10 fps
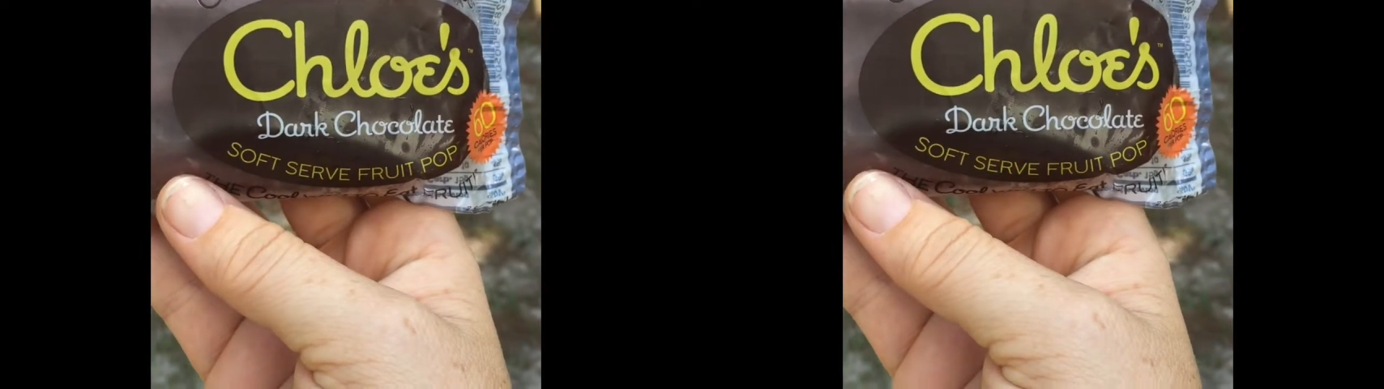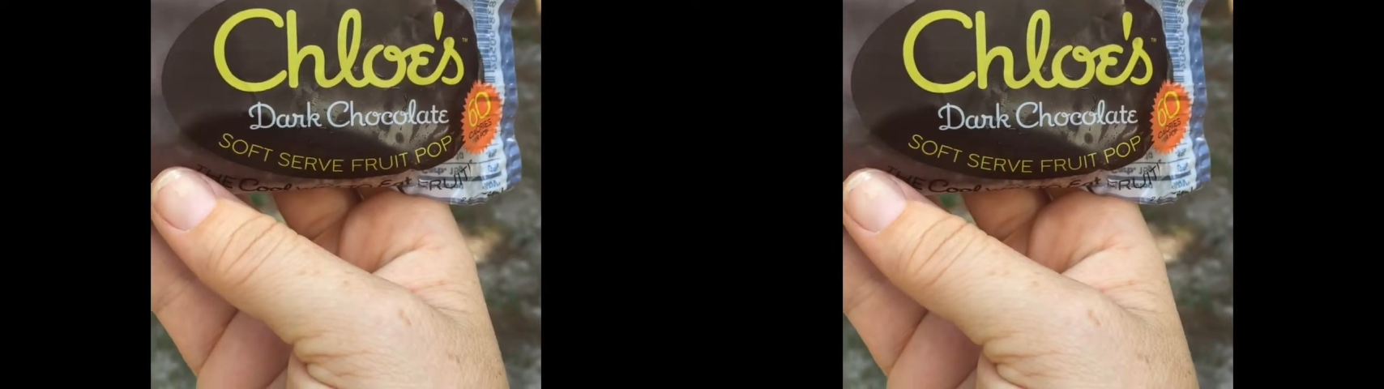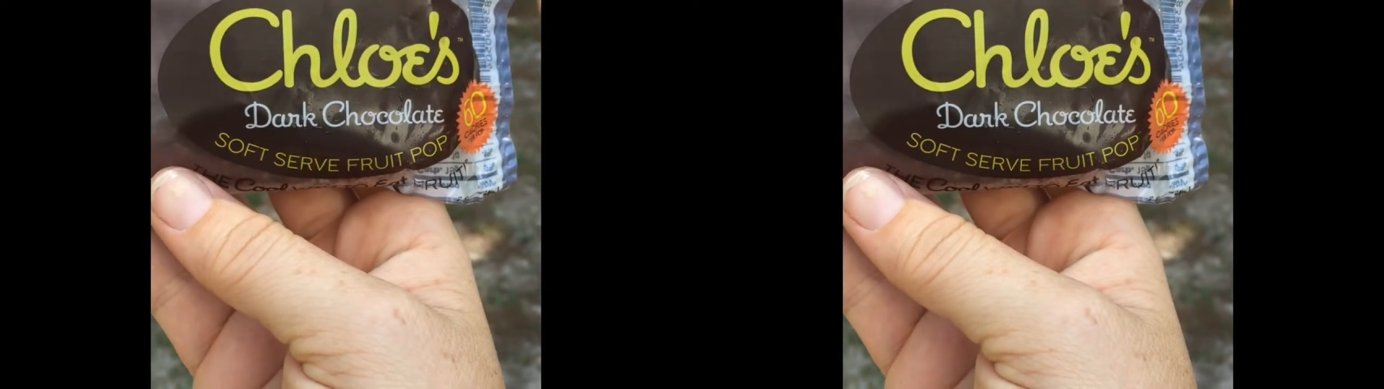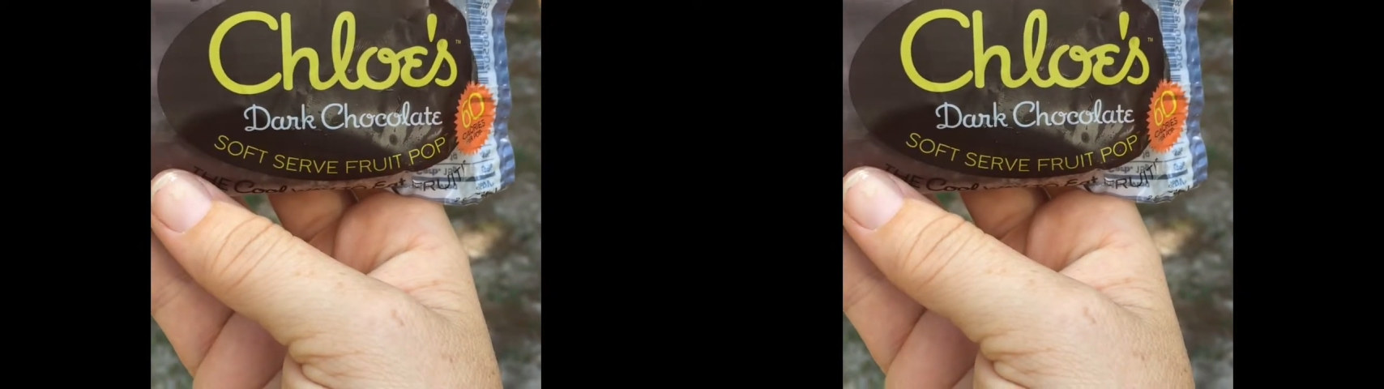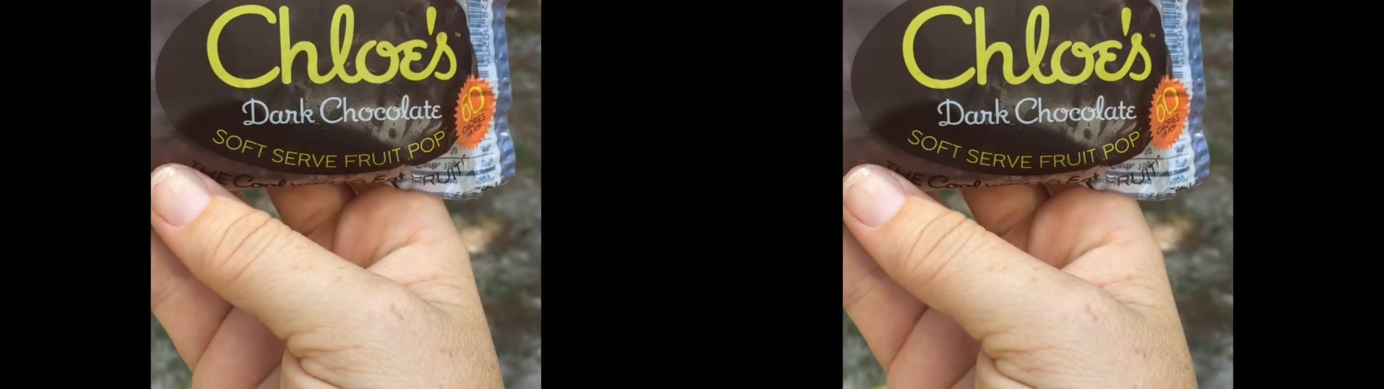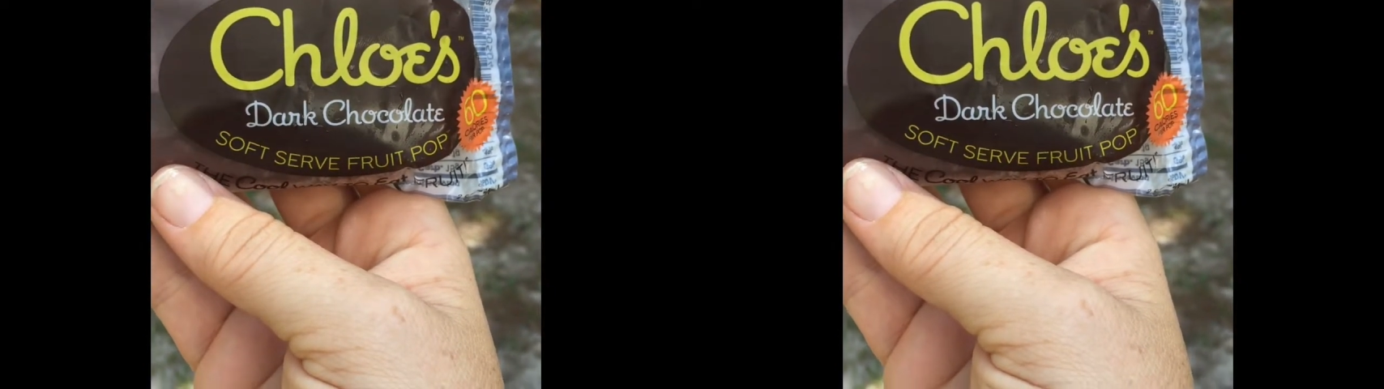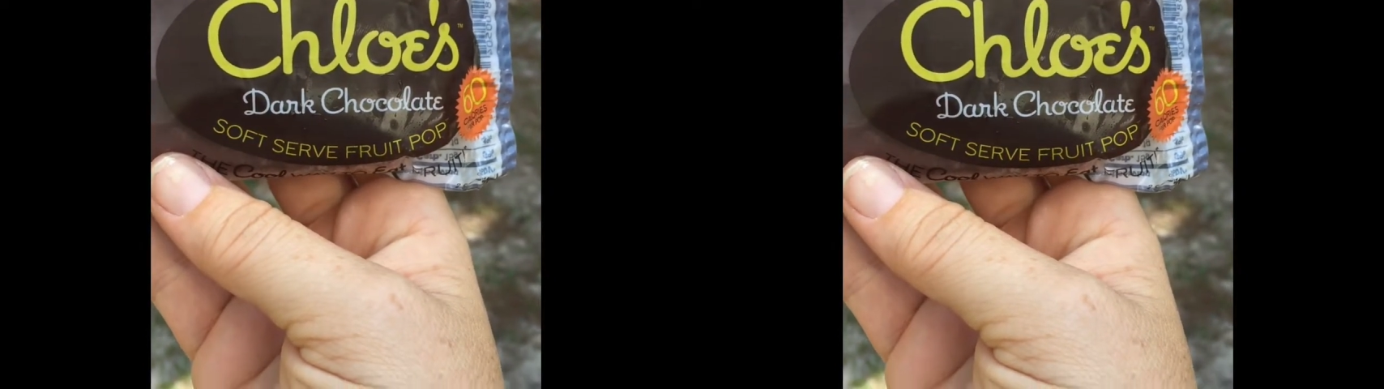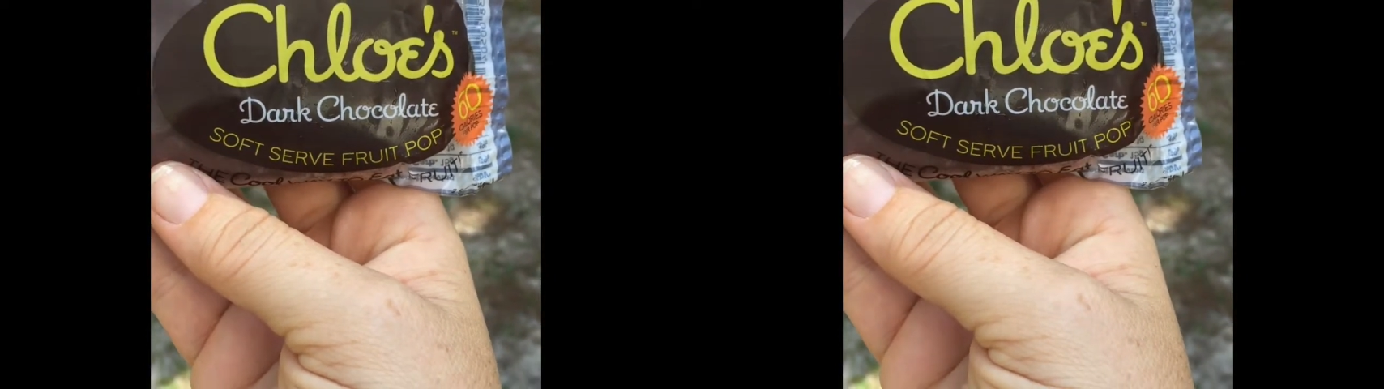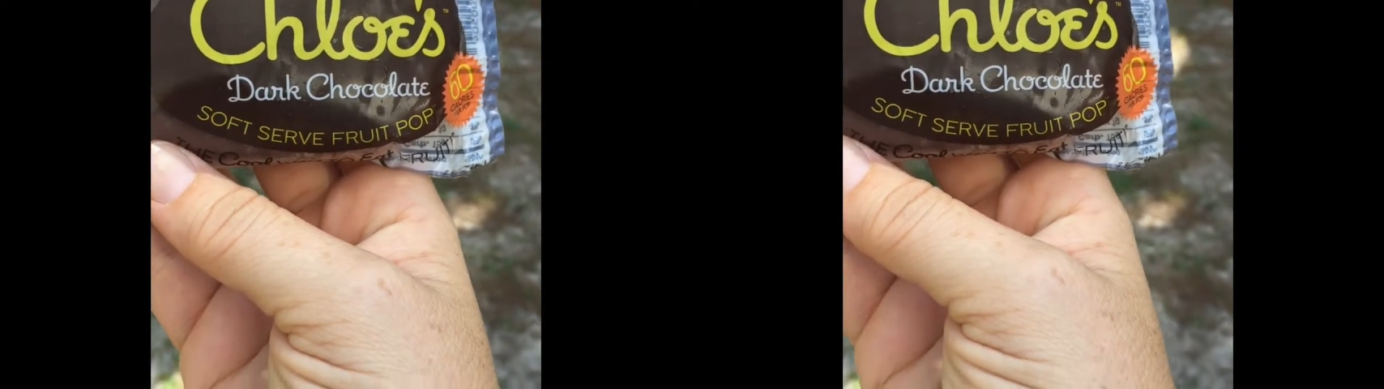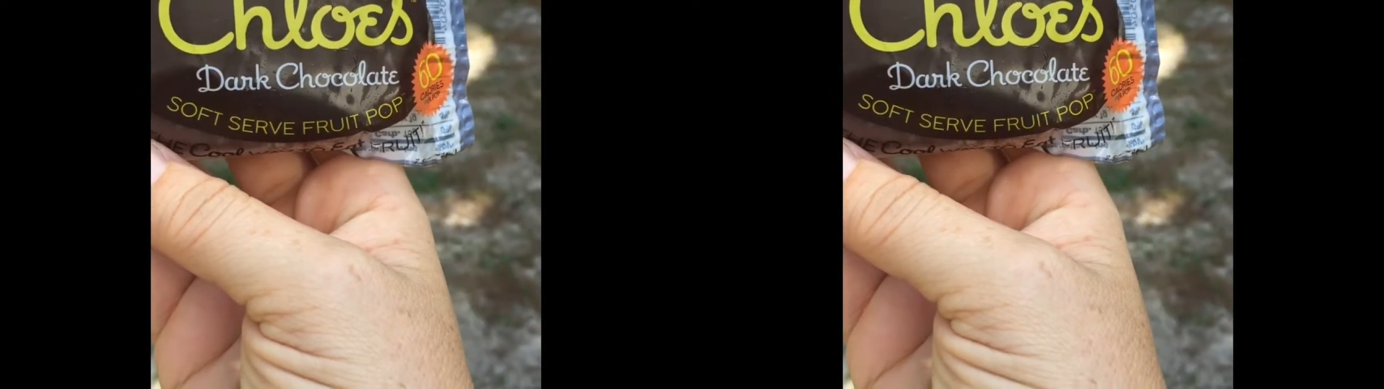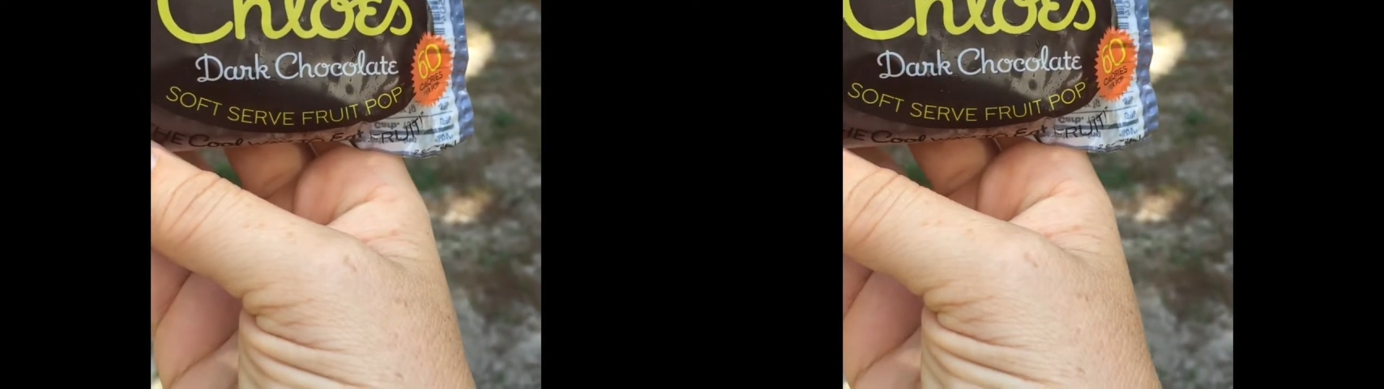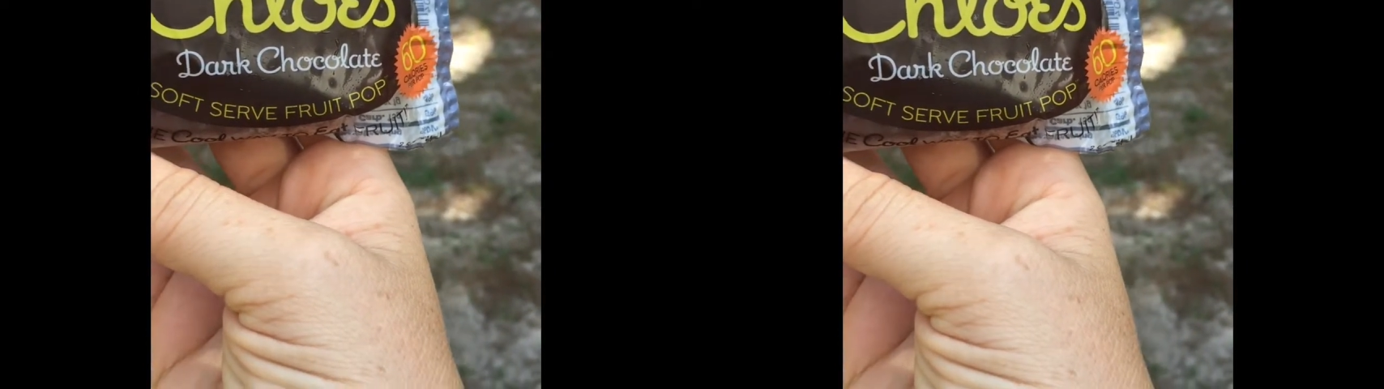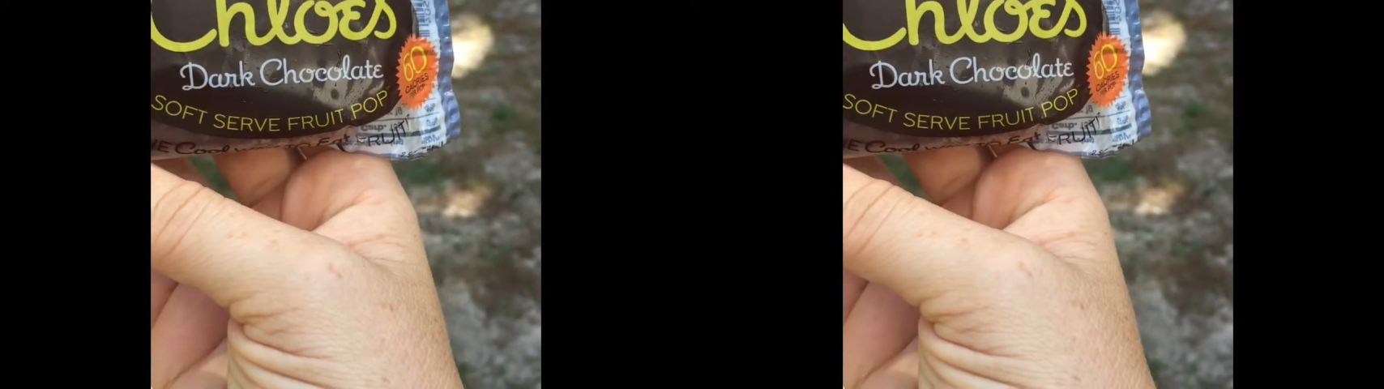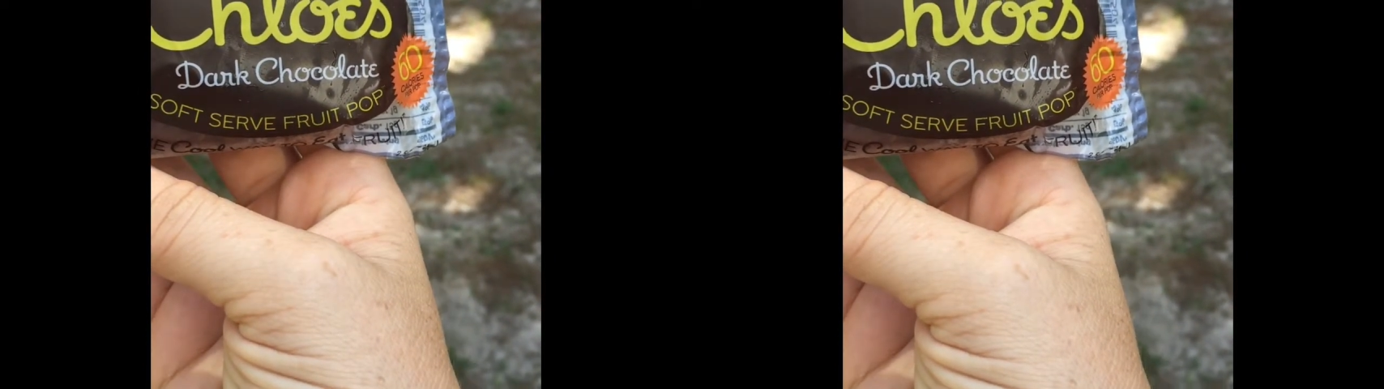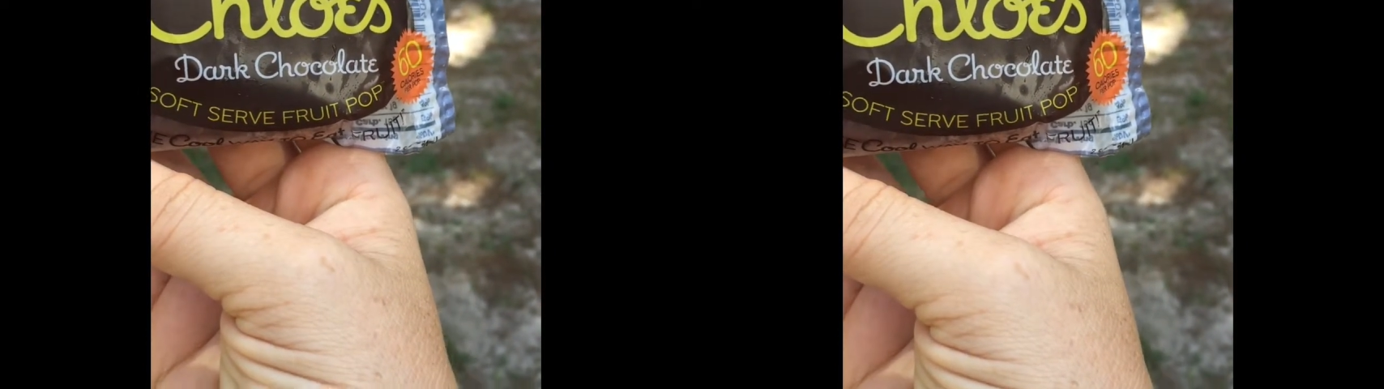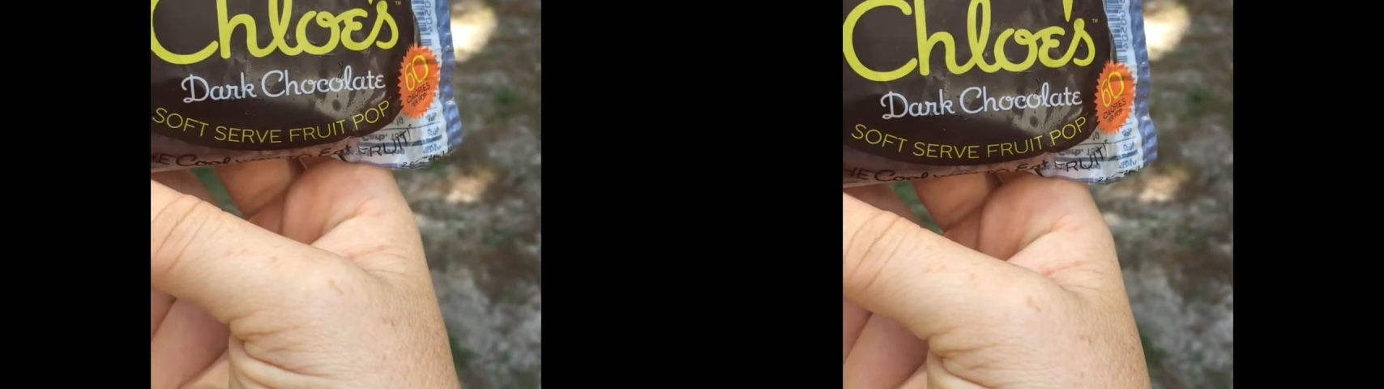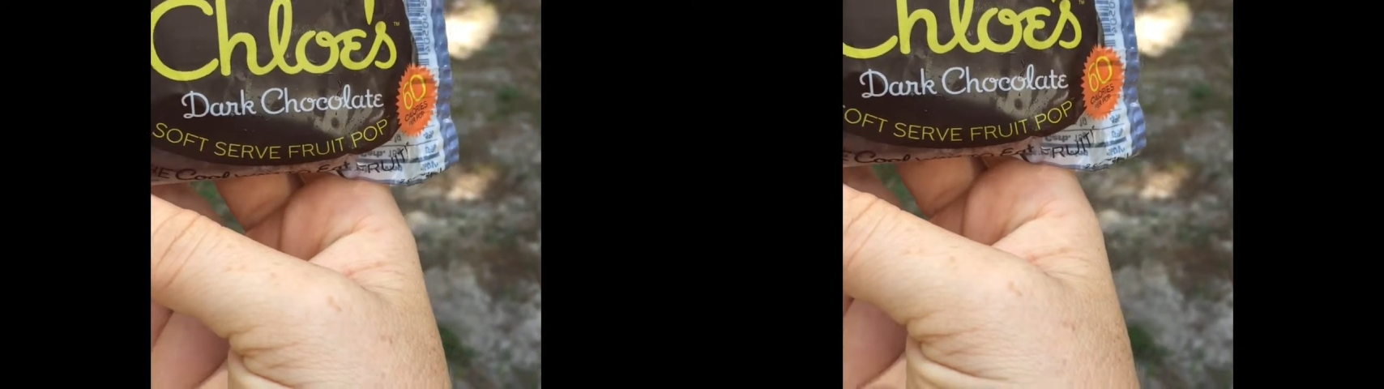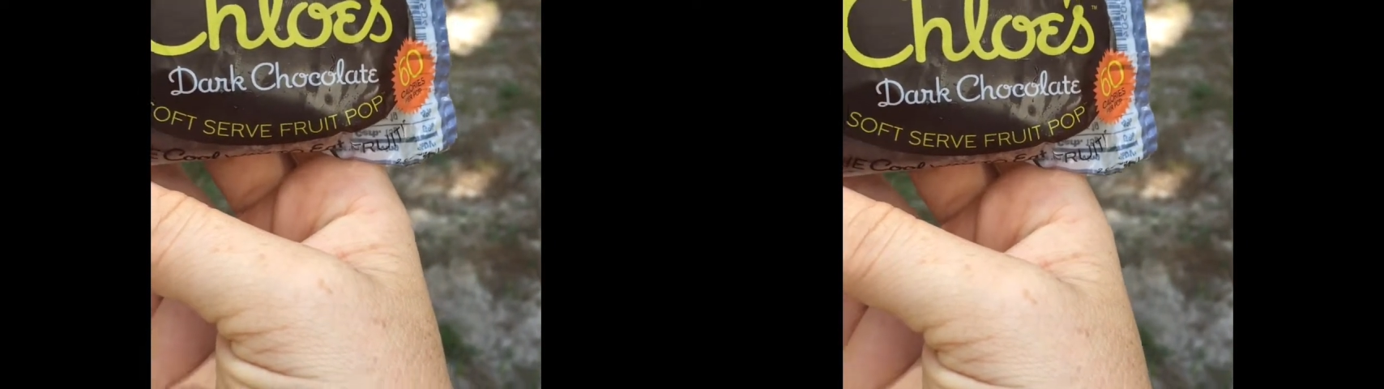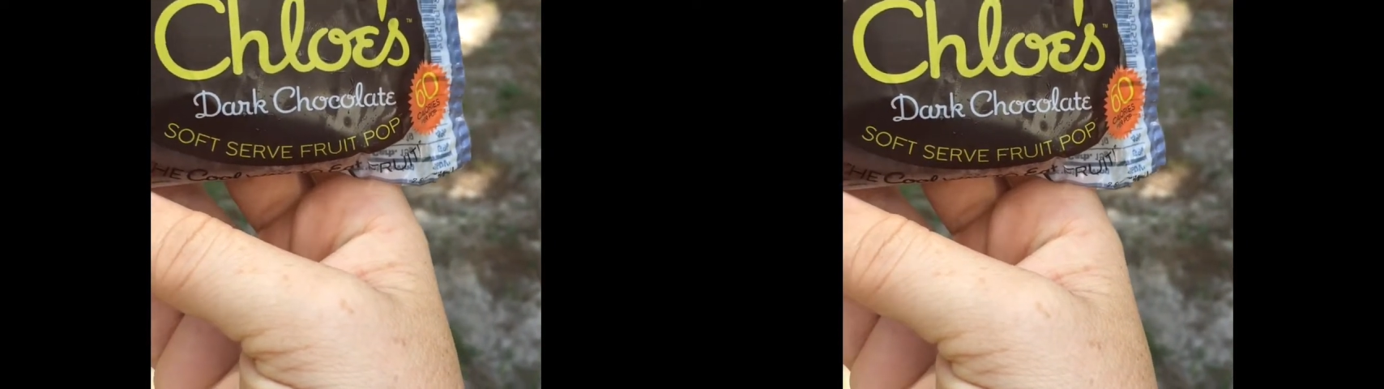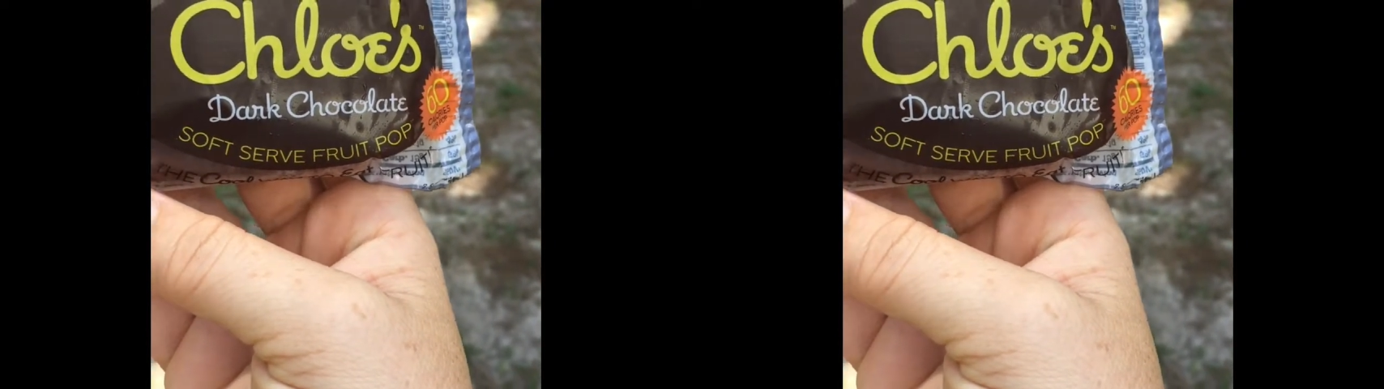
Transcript: (no speaker visible)